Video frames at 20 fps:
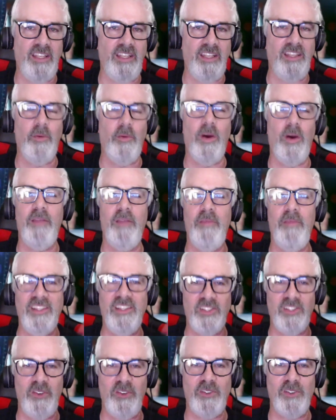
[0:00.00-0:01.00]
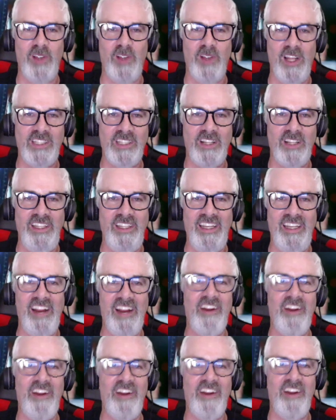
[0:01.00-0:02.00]
You want to make sure there's lots of clean
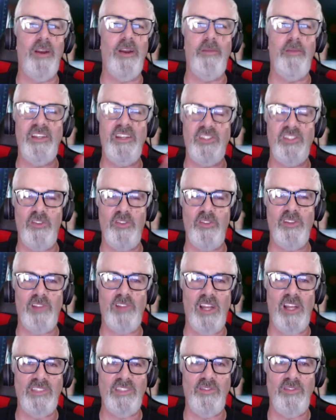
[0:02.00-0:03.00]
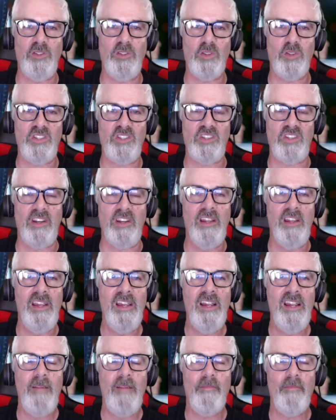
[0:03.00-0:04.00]
air and you want to make sure there's lots of nutrition.
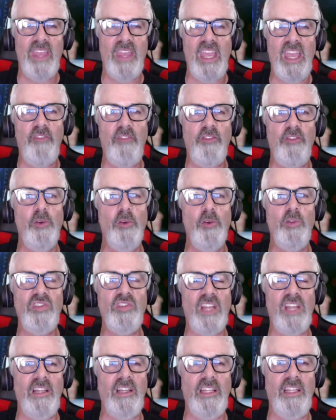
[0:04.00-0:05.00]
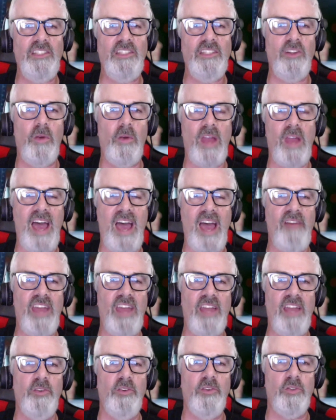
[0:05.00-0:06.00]
If you suddenly don't have
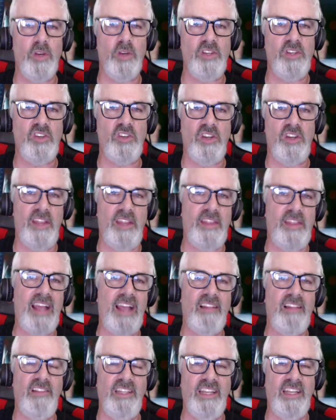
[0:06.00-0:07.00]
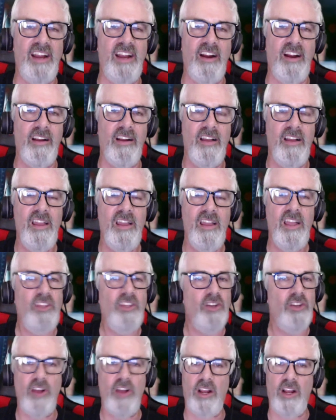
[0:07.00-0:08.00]
that nutrition and that clean air,
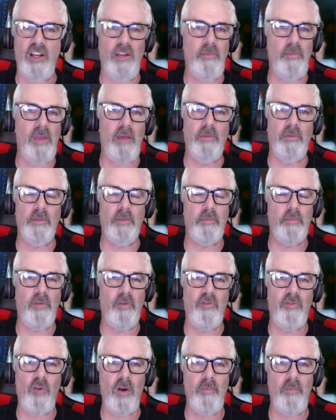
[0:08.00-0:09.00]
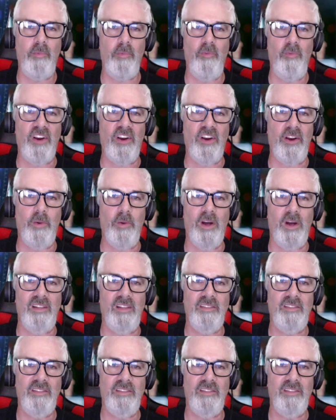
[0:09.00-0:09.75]
you're not going to be able to perform very well.